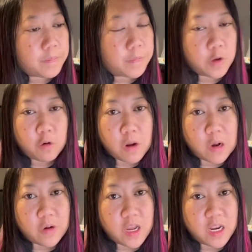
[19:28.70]

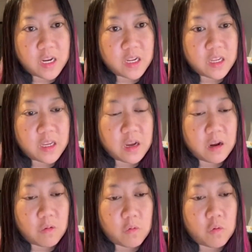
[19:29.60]
crown on it
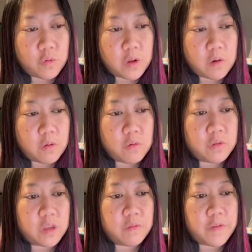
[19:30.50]
are
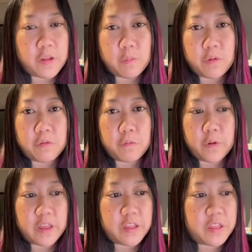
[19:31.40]
only available
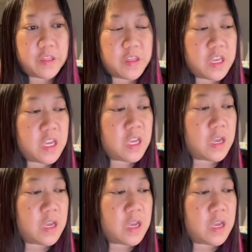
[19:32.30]
with the